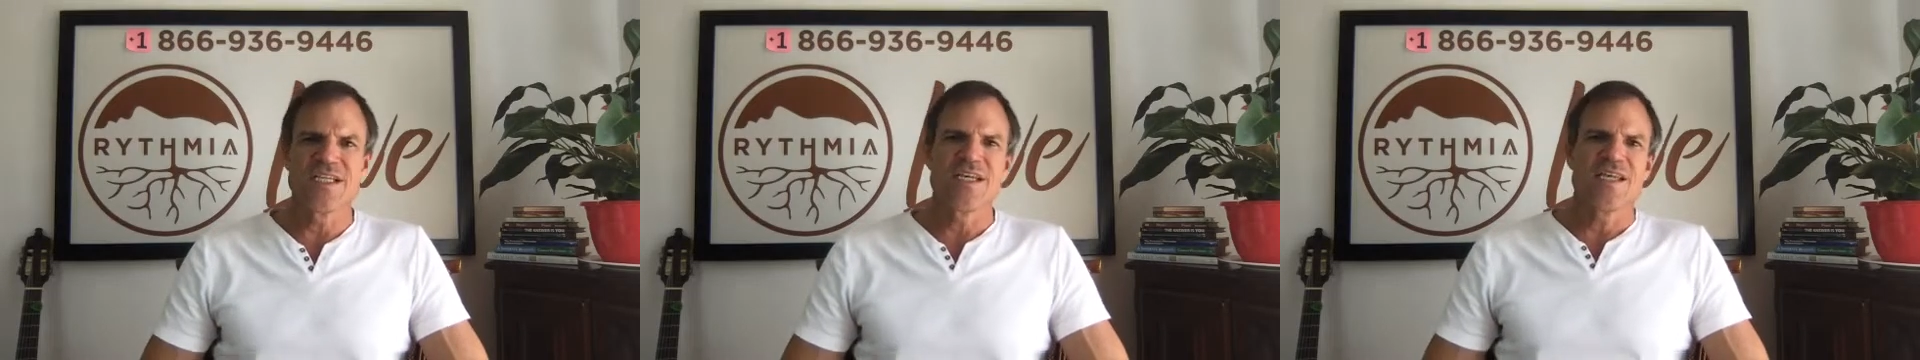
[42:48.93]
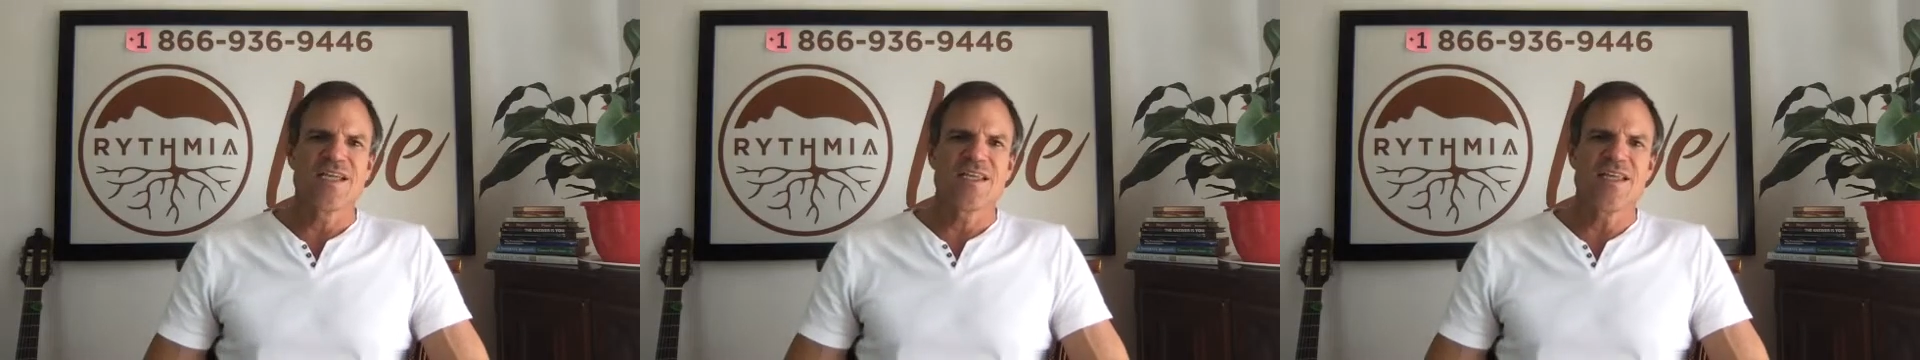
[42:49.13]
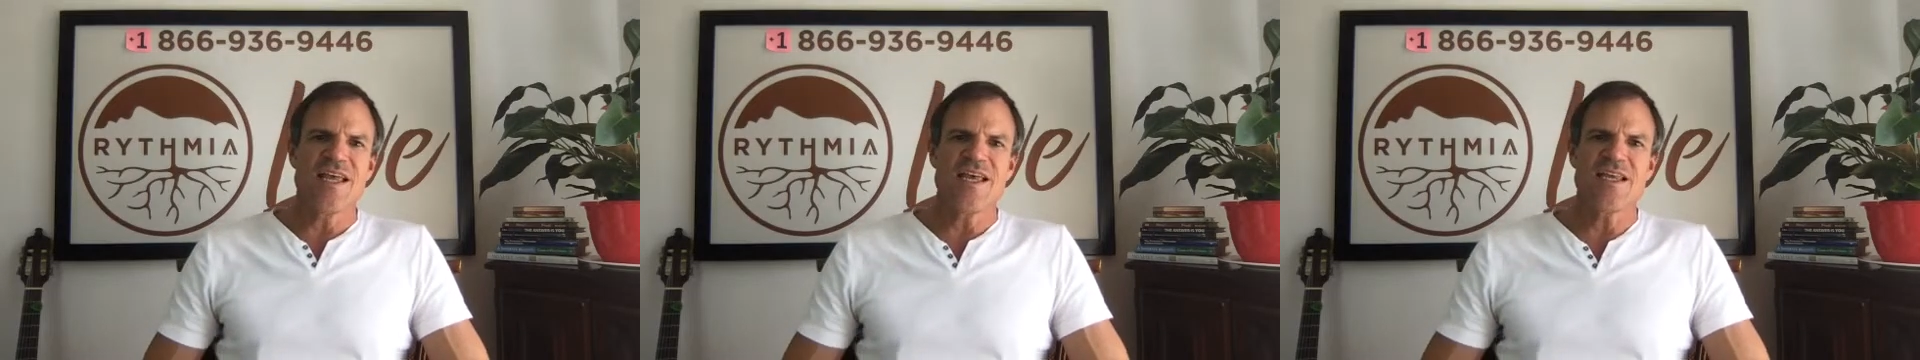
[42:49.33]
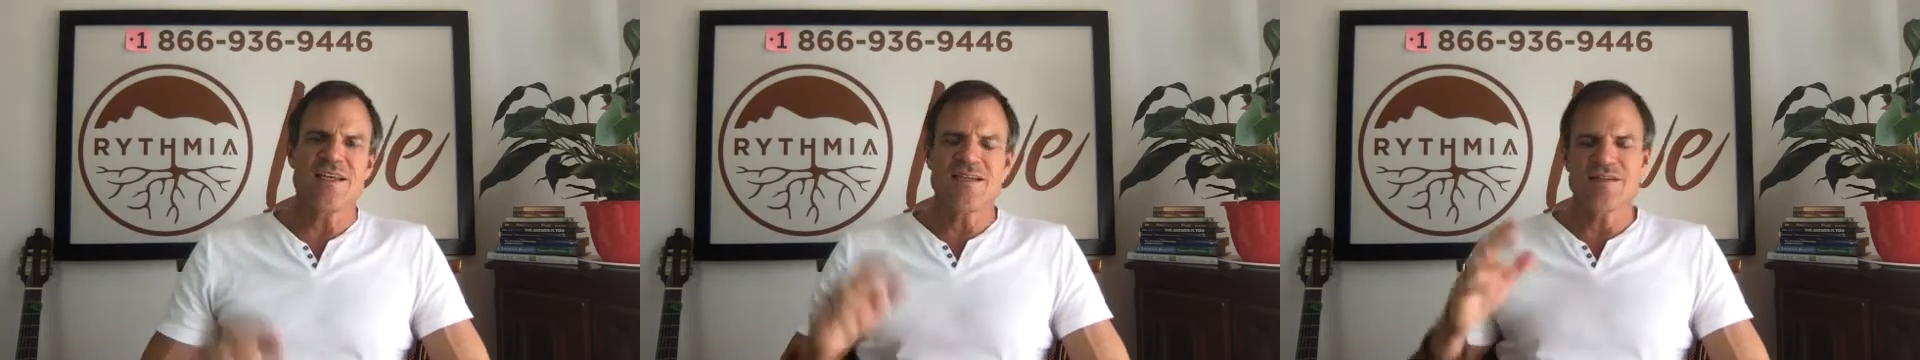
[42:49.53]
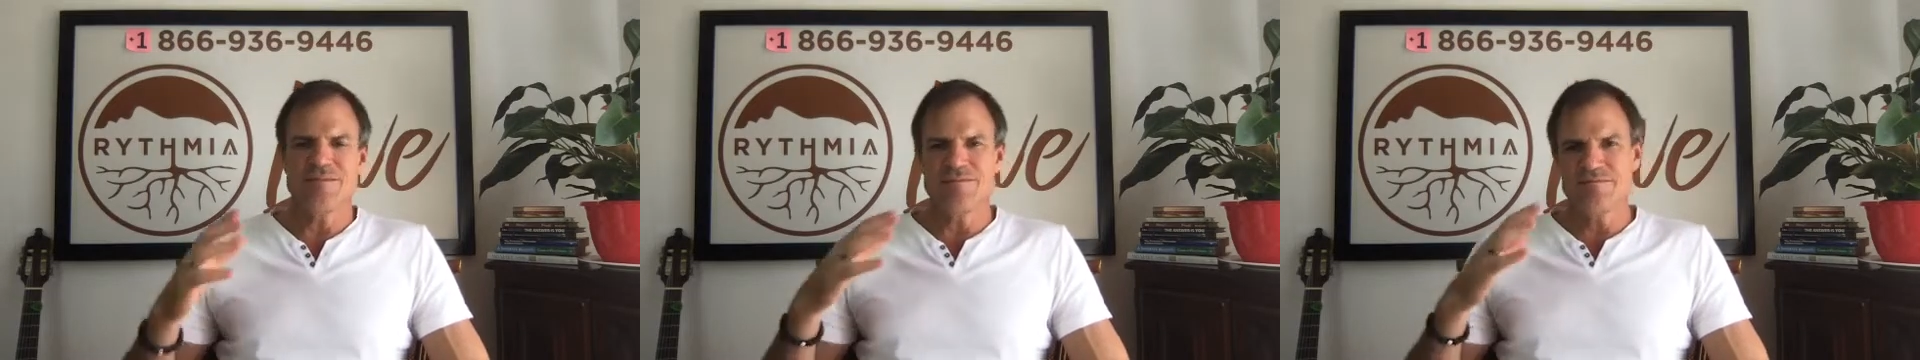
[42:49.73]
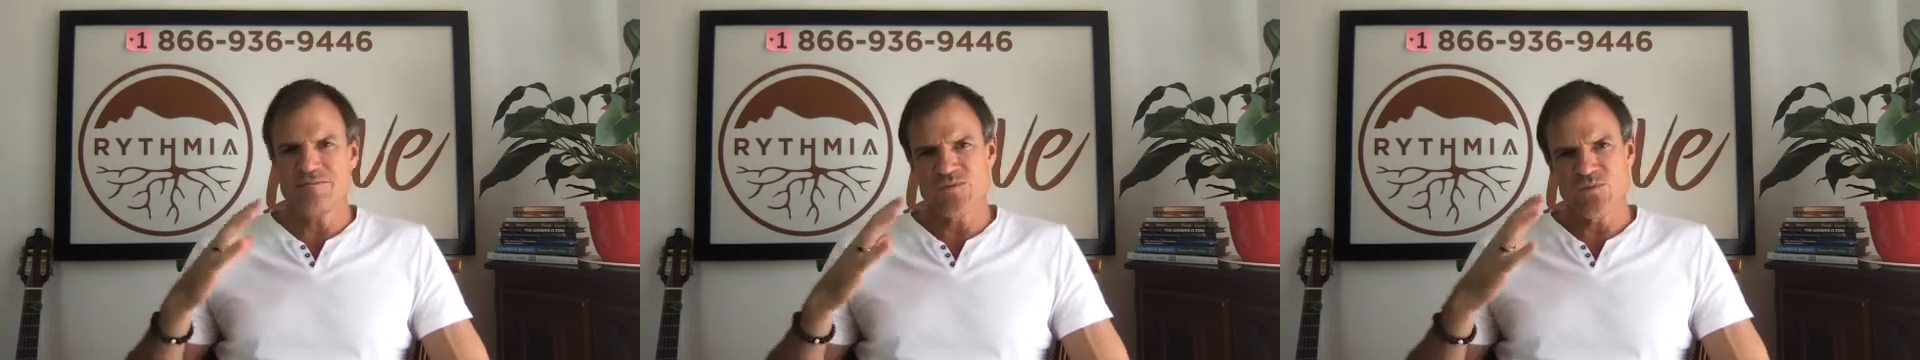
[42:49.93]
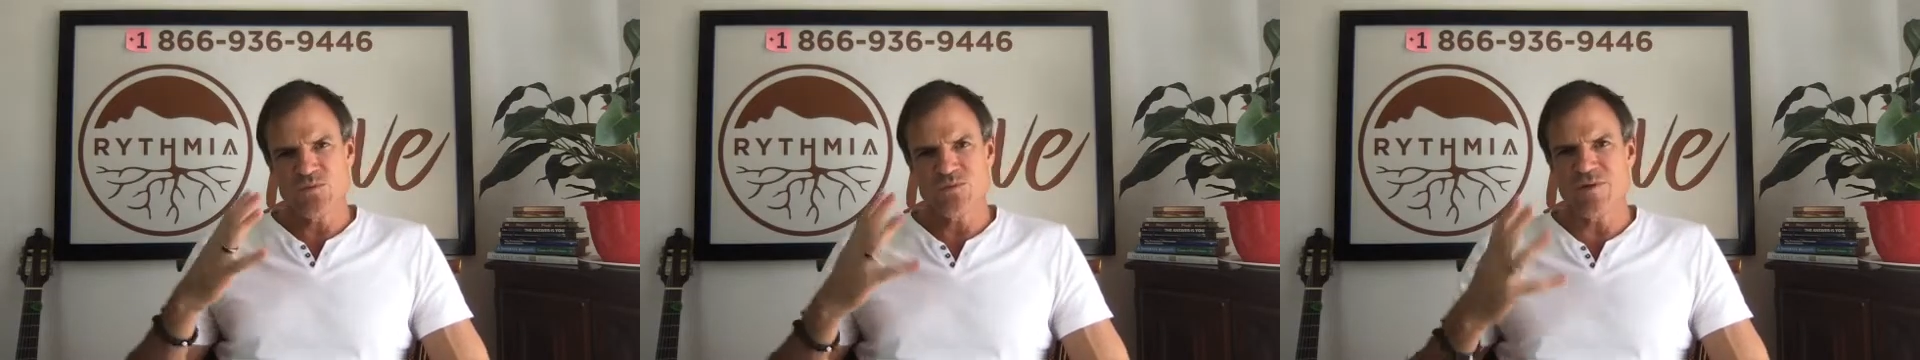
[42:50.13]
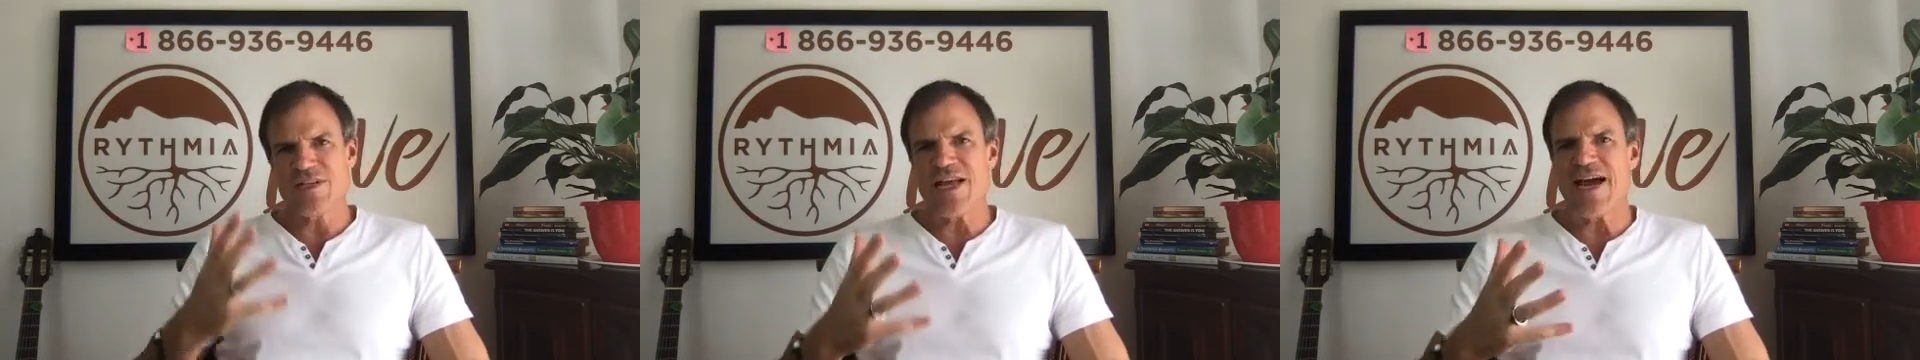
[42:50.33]
Then
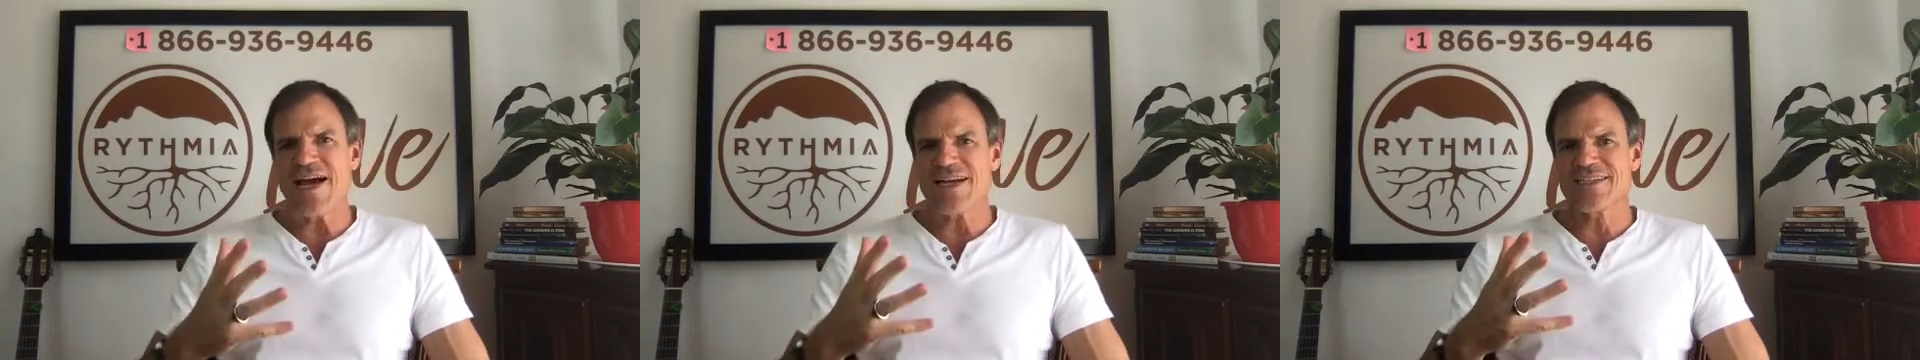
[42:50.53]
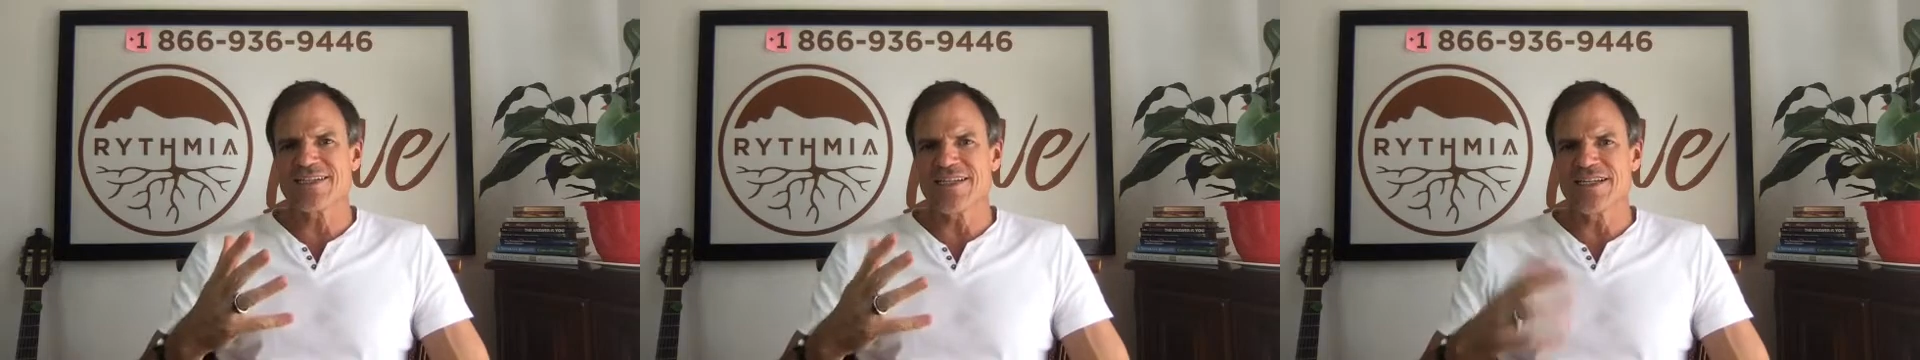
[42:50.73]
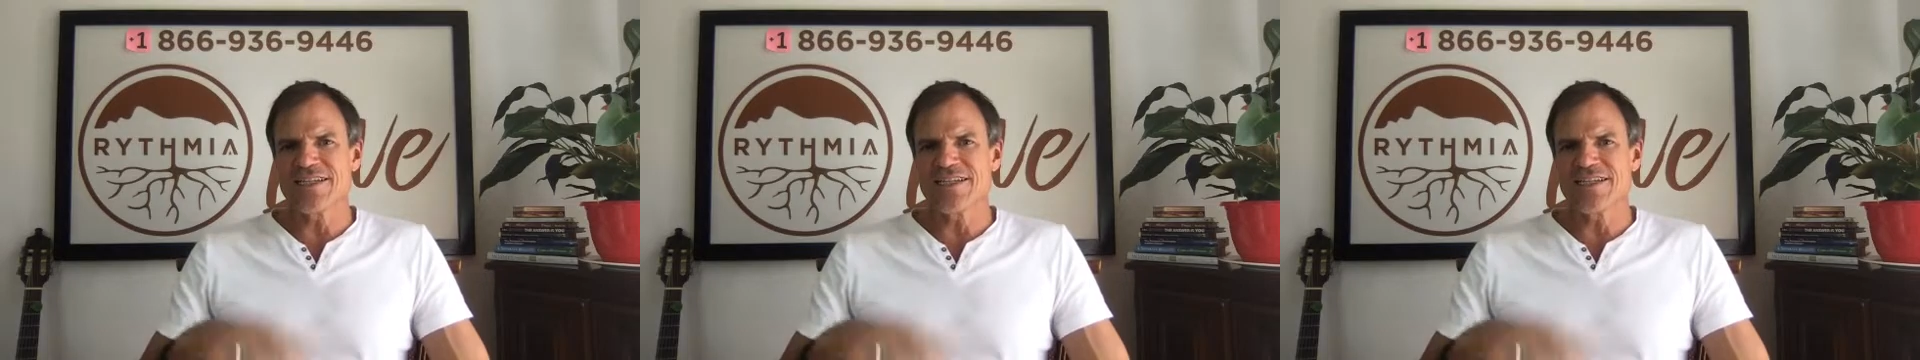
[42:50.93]
relax it.